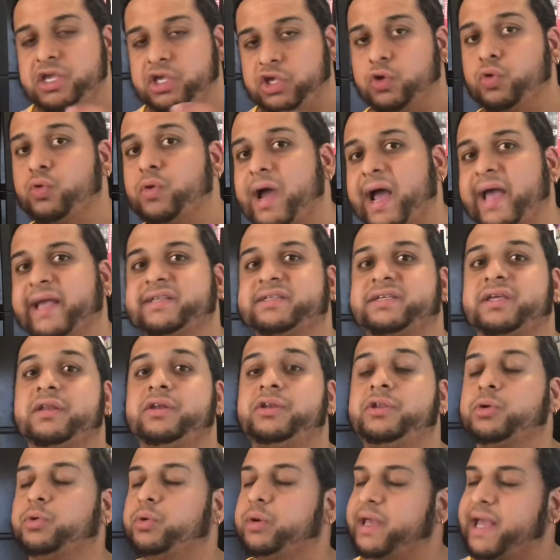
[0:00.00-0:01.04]
You guys can
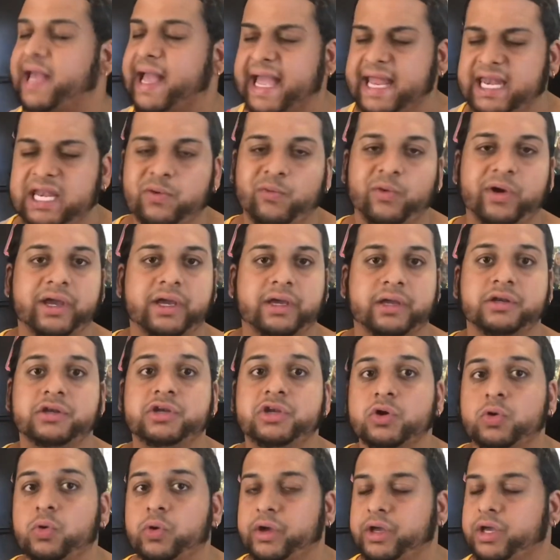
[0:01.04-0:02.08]
do it. Anyone can
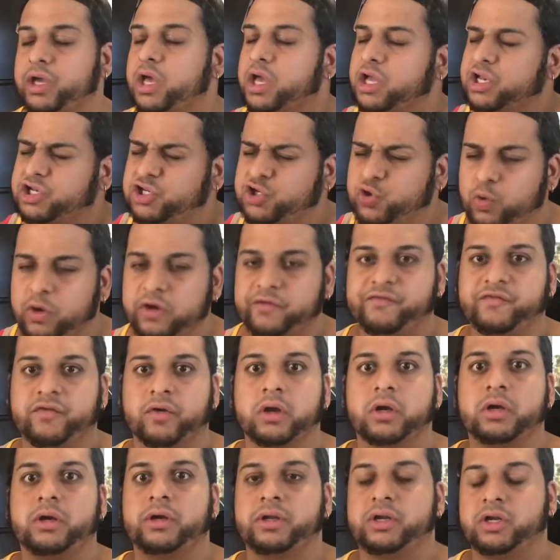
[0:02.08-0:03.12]
do it. Do it
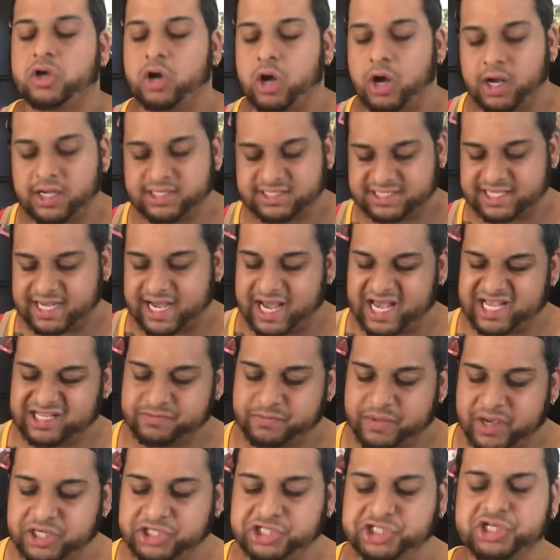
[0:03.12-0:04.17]
for a good cause, guys.
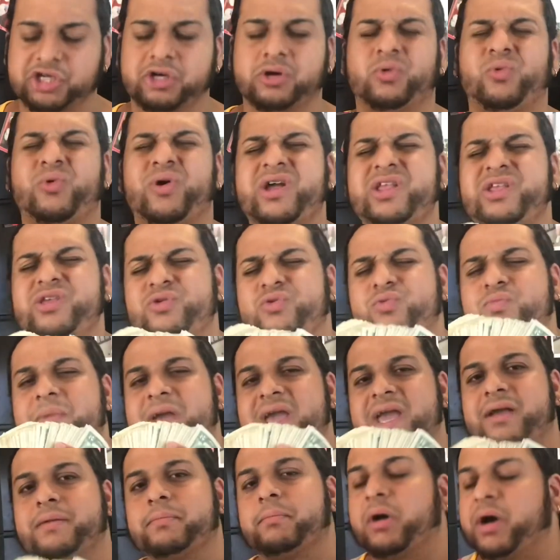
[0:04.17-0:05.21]
Make sure when you
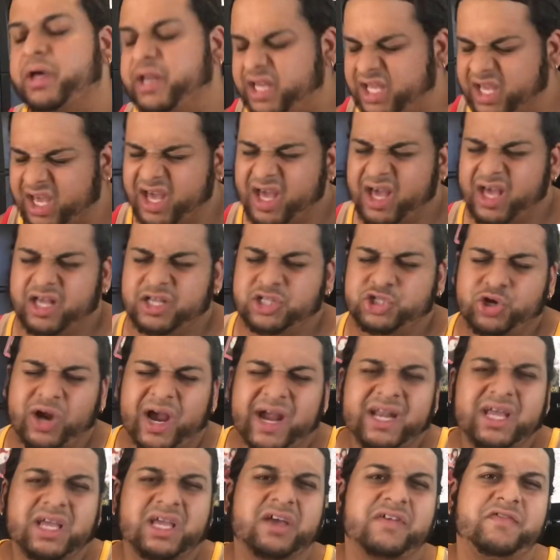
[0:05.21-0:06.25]
make money,
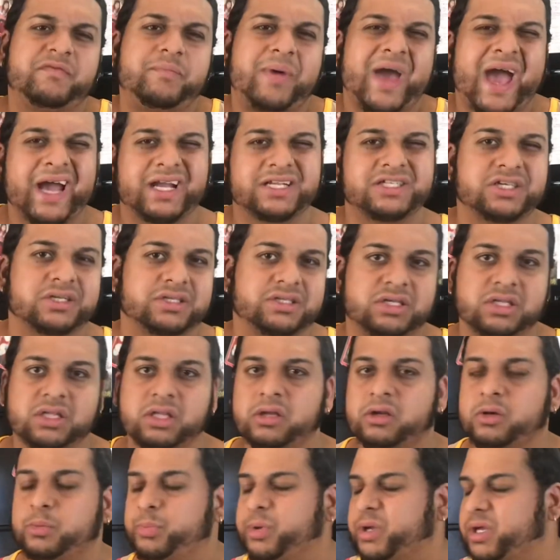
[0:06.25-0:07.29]
try to give back just a
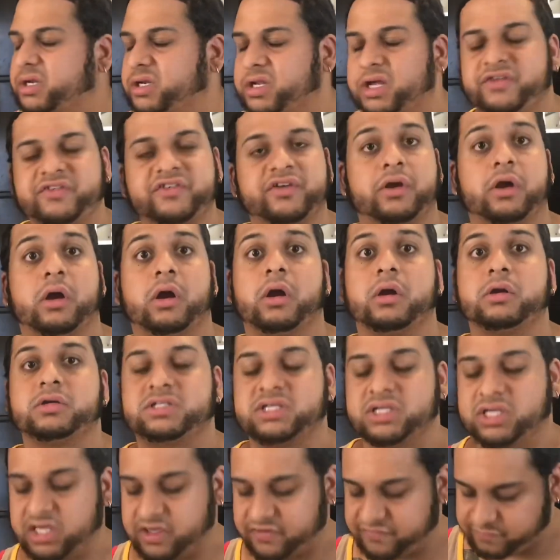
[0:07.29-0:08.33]
little bit. It doesn't hurt
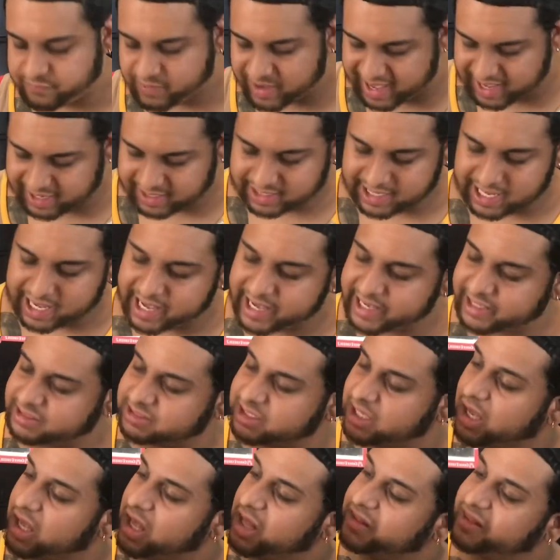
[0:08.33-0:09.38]
to give back, guys.
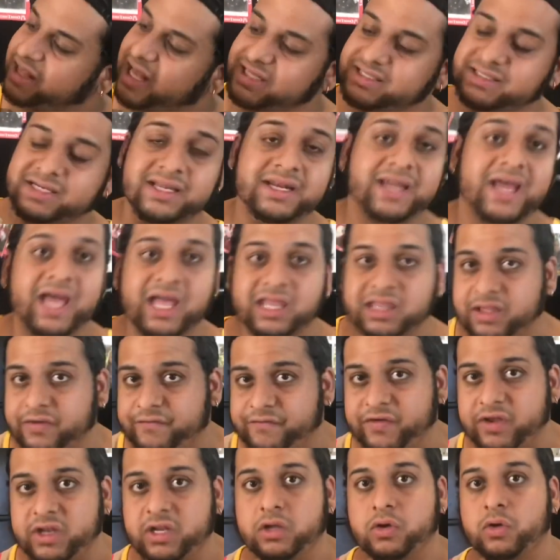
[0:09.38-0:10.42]
That's going to end the
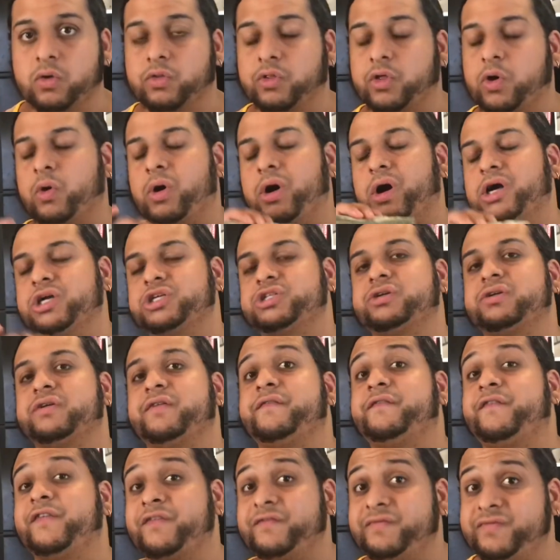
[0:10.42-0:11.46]
video, though.
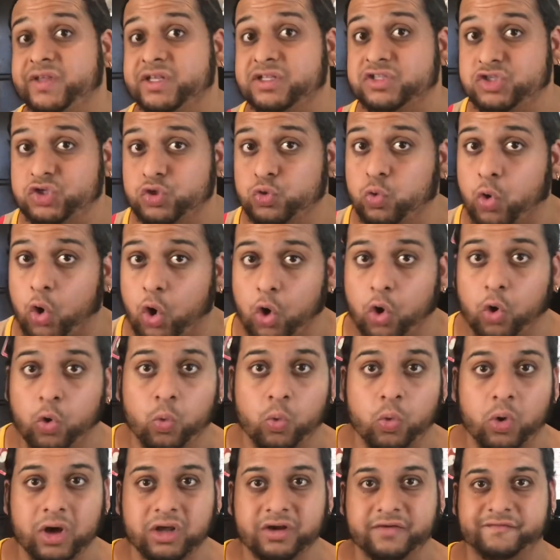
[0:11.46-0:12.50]

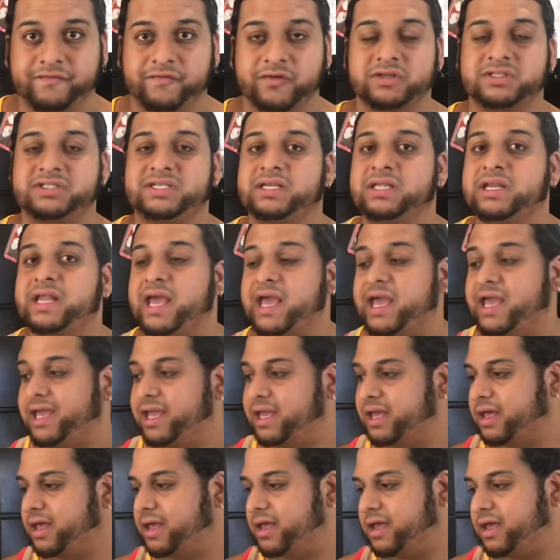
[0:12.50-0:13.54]
152.01 for today.